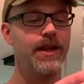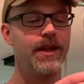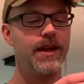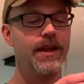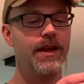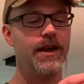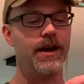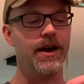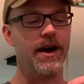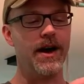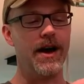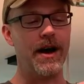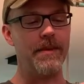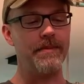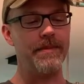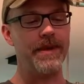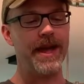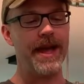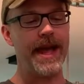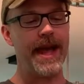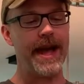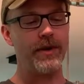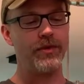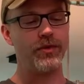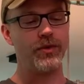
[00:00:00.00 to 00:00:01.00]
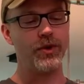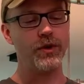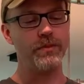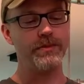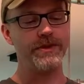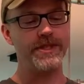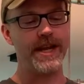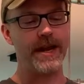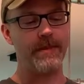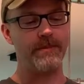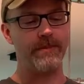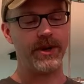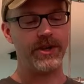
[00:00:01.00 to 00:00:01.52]
at room
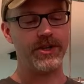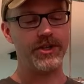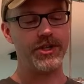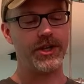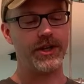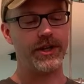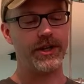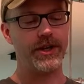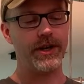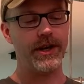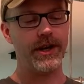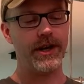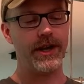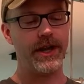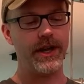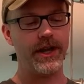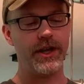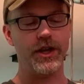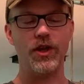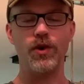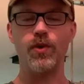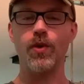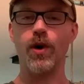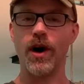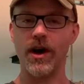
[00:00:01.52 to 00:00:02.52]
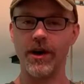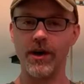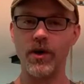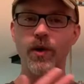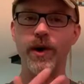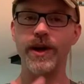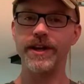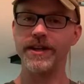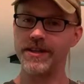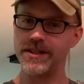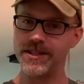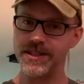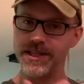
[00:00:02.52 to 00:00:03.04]
temperature, you are
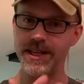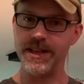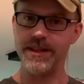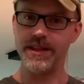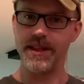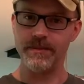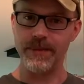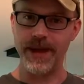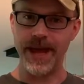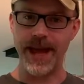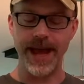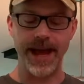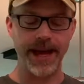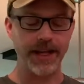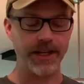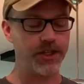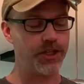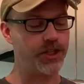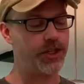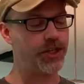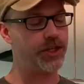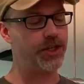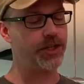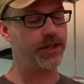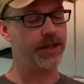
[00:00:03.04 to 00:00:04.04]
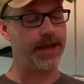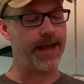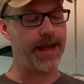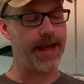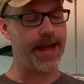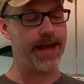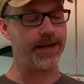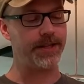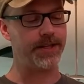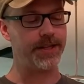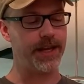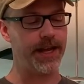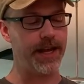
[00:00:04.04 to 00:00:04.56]
going to see them hatch
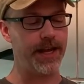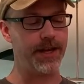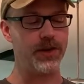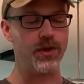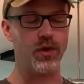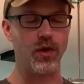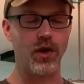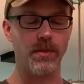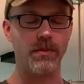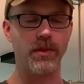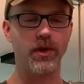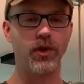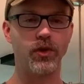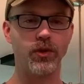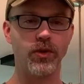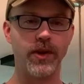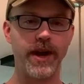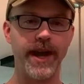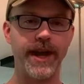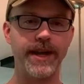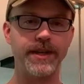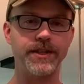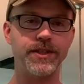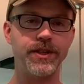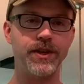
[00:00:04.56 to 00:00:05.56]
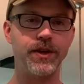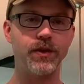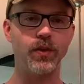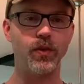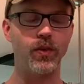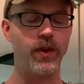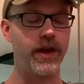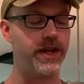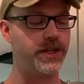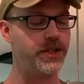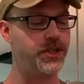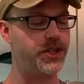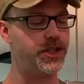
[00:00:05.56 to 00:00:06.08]
at a normal rate,
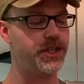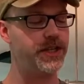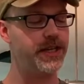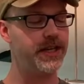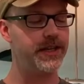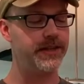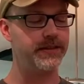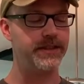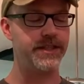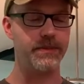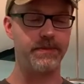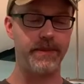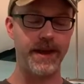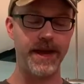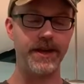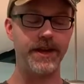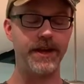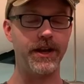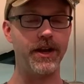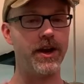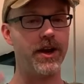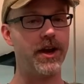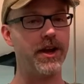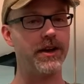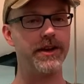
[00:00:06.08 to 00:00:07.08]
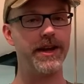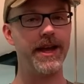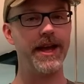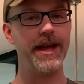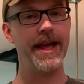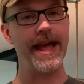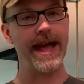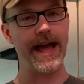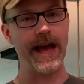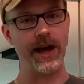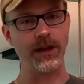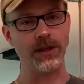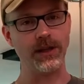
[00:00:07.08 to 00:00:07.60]
which, depending on
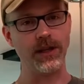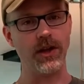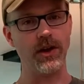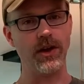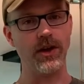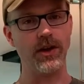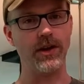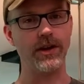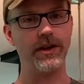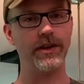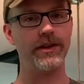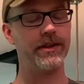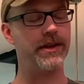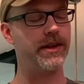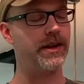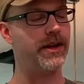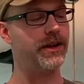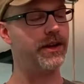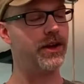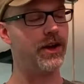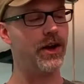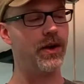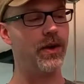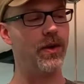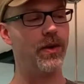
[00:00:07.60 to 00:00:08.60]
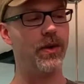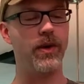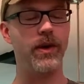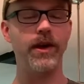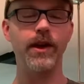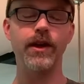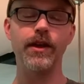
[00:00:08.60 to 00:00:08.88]
how long ago